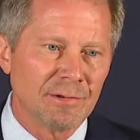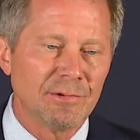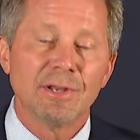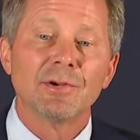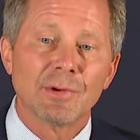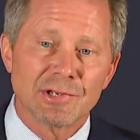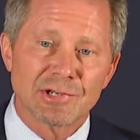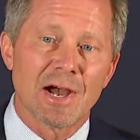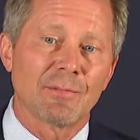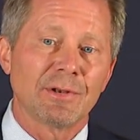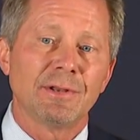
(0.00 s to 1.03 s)
you need to reach
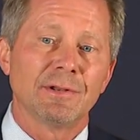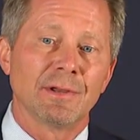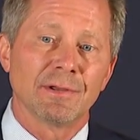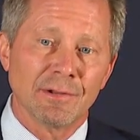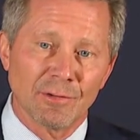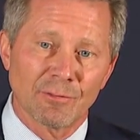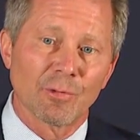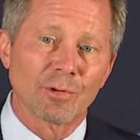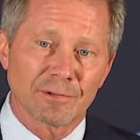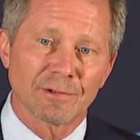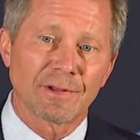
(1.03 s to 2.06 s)
out. We need, you
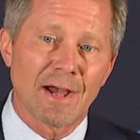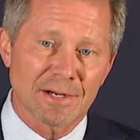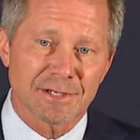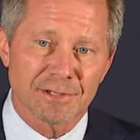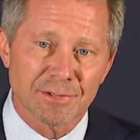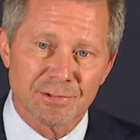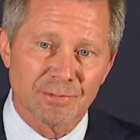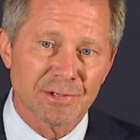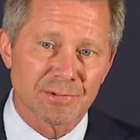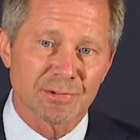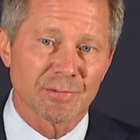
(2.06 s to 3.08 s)
know, to access those
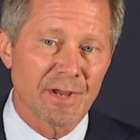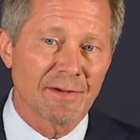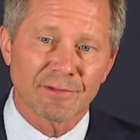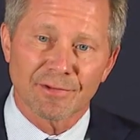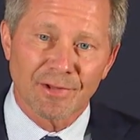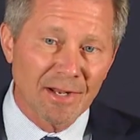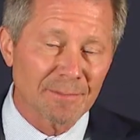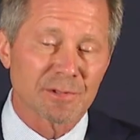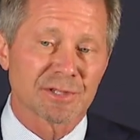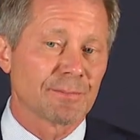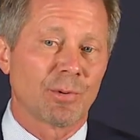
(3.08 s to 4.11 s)
resources. We have to stand
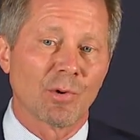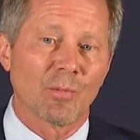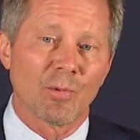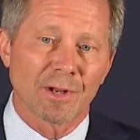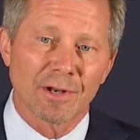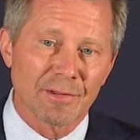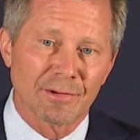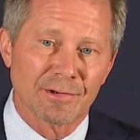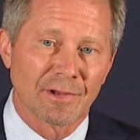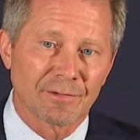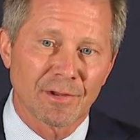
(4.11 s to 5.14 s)
up and support one
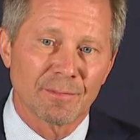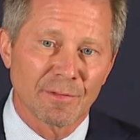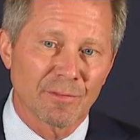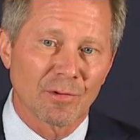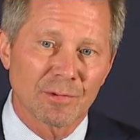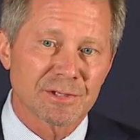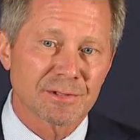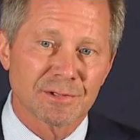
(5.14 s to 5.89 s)
another. As I've said before, we